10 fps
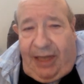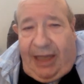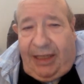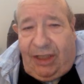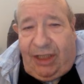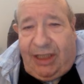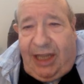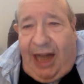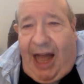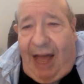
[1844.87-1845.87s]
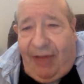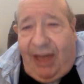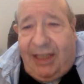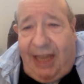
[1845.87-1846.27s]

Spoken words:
And she said, I've got